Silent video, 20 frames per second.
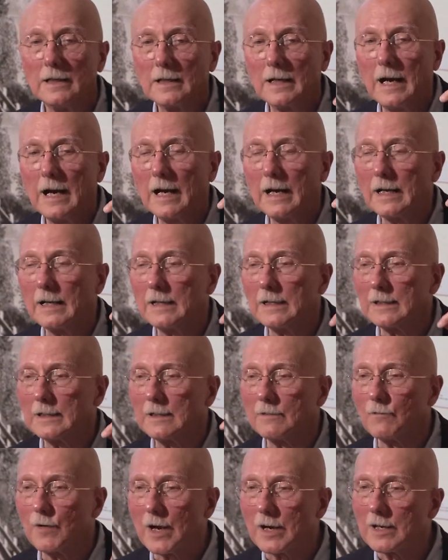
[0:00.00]
Uh,
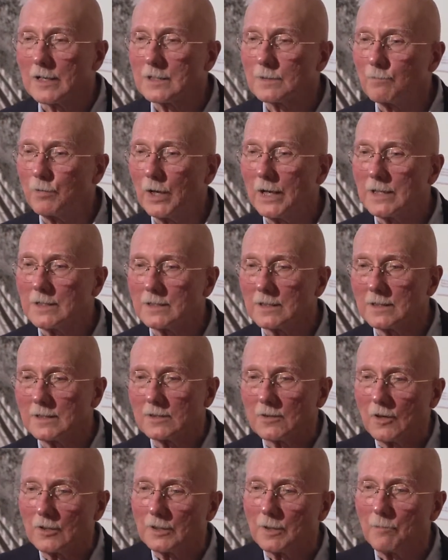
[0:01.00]
in various
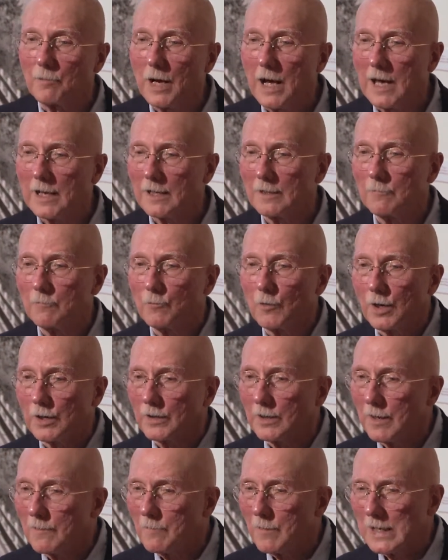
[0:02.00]
places on the bottom where
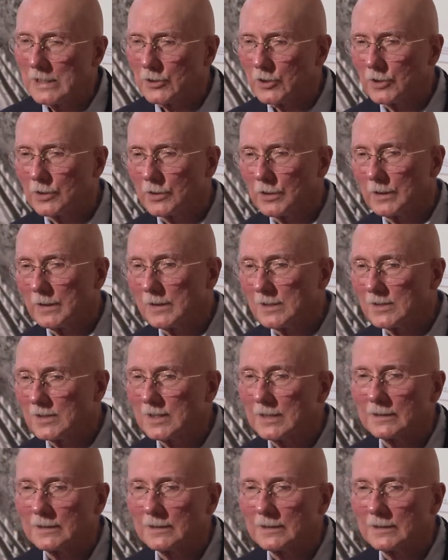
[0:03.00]
they've measured currents,